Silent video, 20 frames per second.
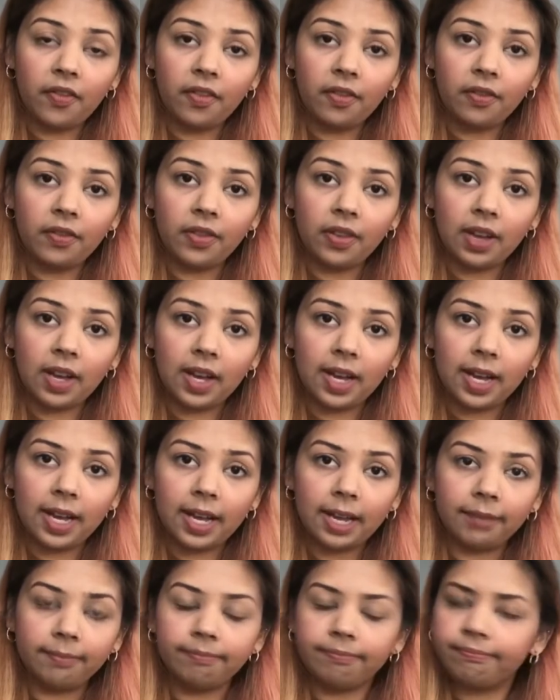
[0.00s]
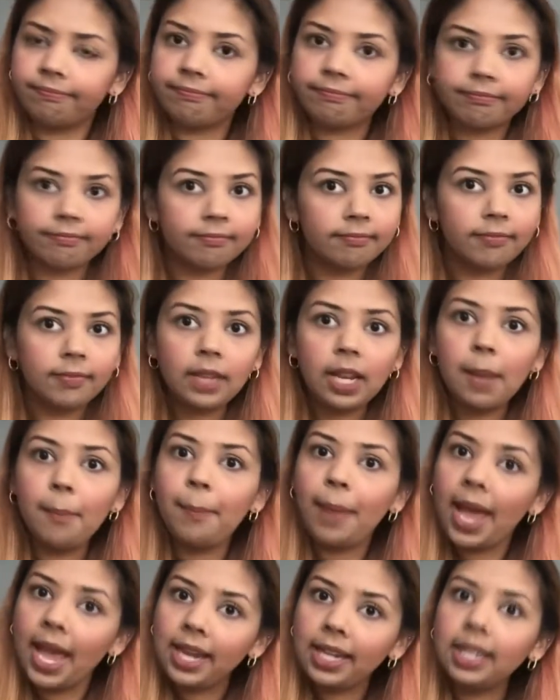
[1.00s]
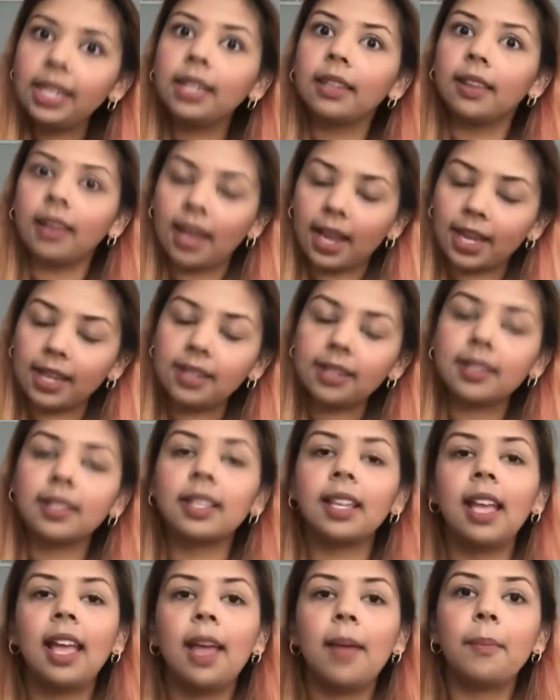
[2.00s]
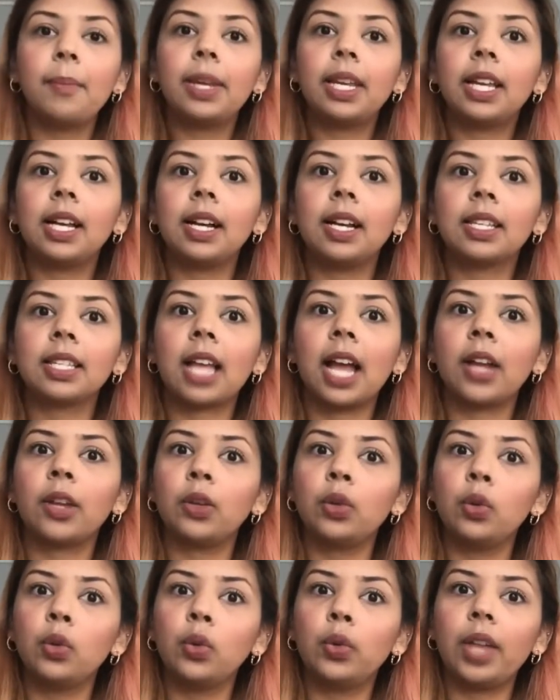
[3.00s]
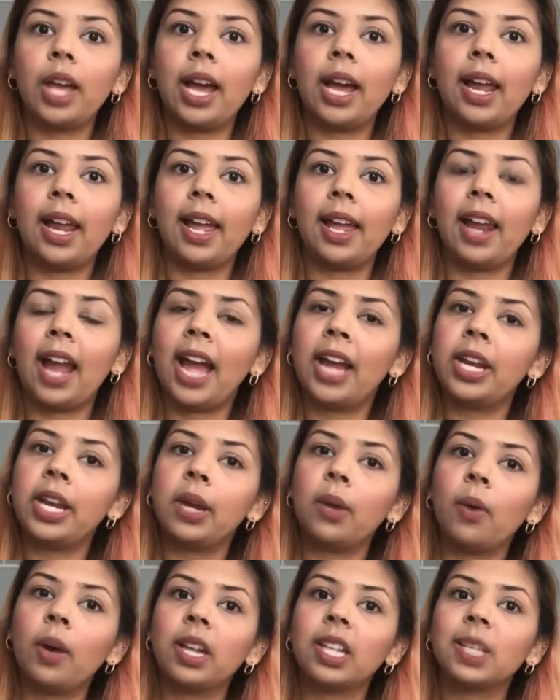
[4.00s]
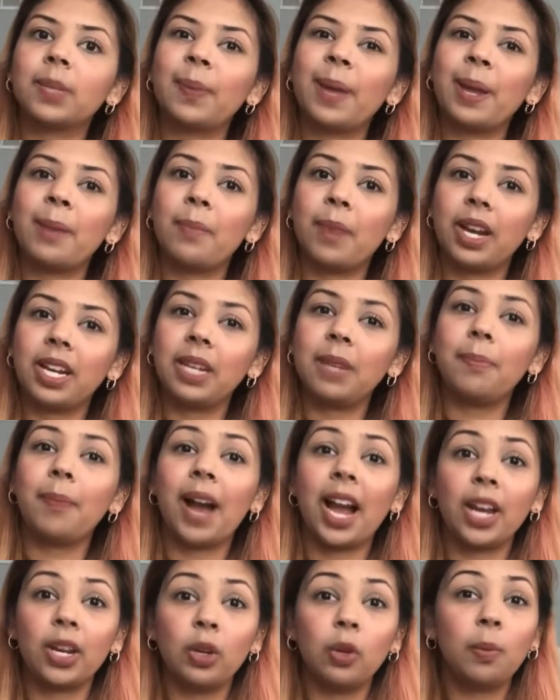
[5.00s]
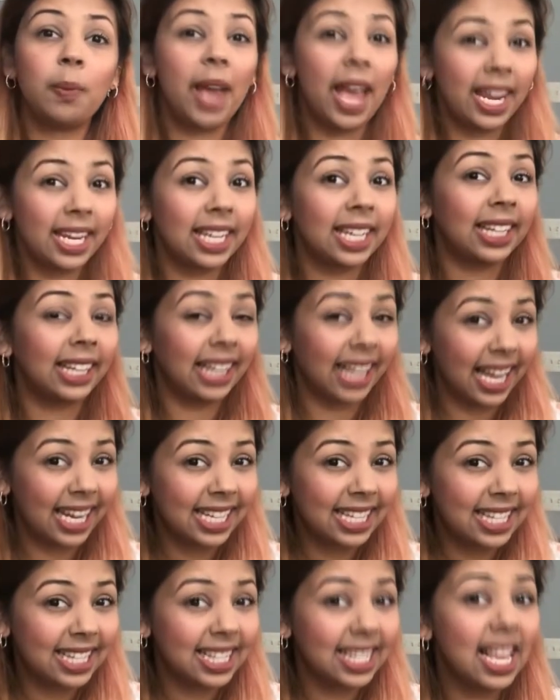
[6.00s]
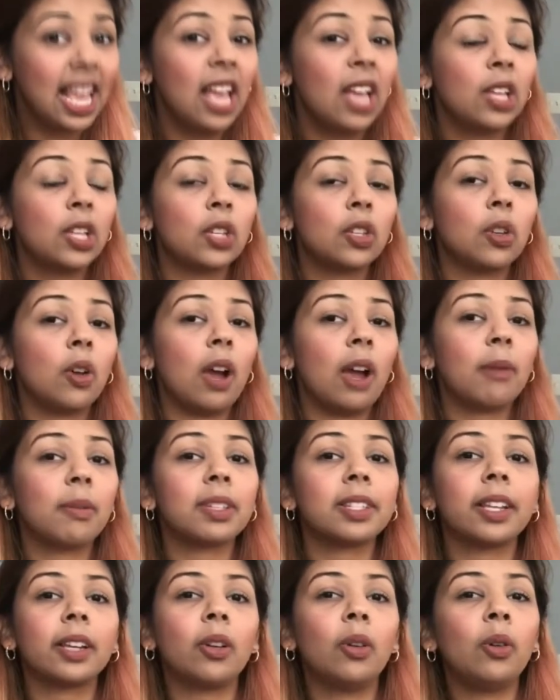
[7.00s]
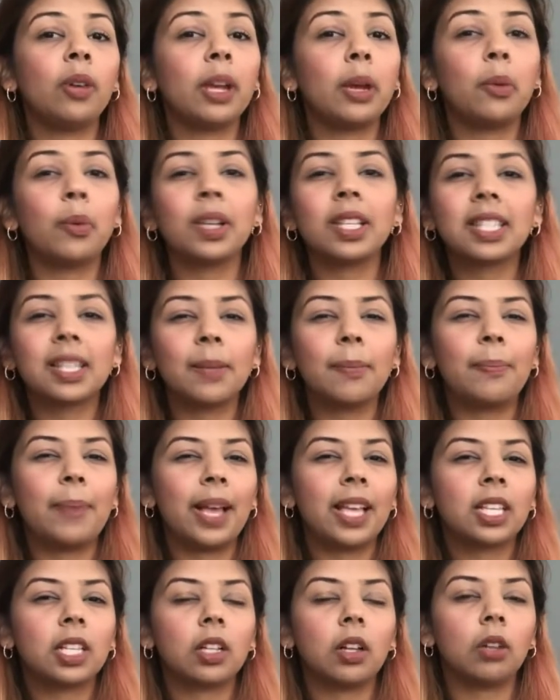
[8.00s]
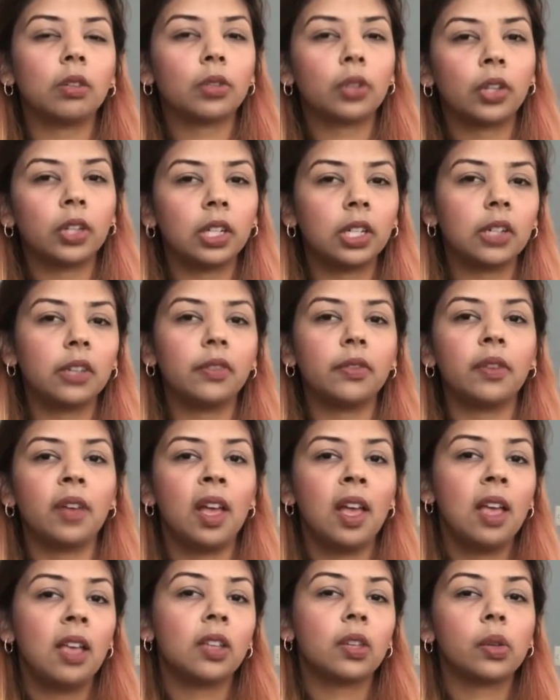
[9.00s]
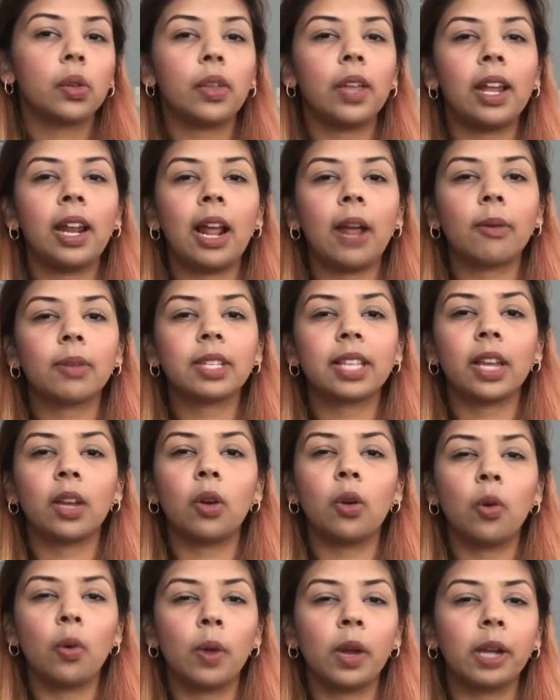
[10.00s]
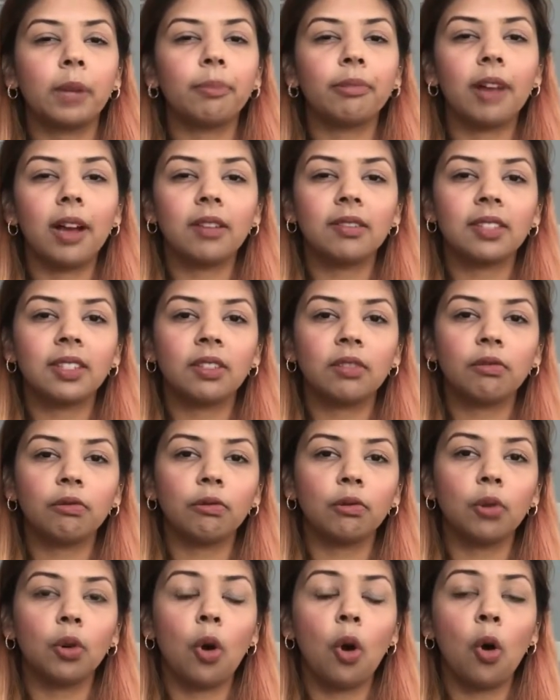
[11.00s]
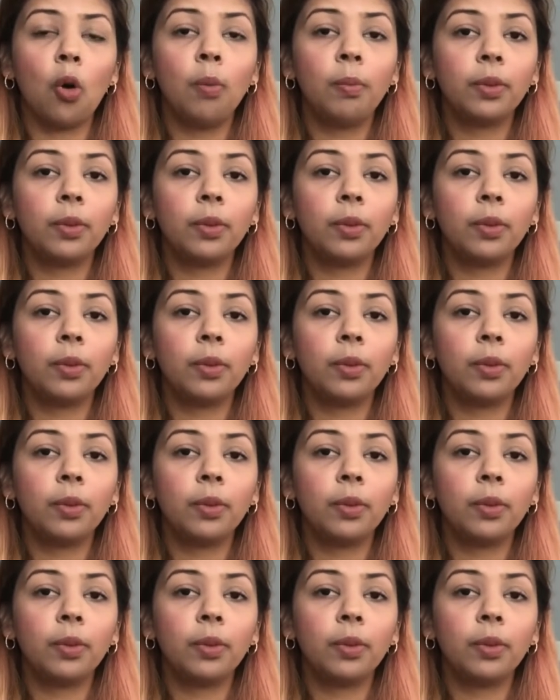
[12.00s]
the pendant lights, because I knew that I didn't want to spend money buying new pendant lights. So I was like, okay, what's the best alternative? So then I was like browsing through Home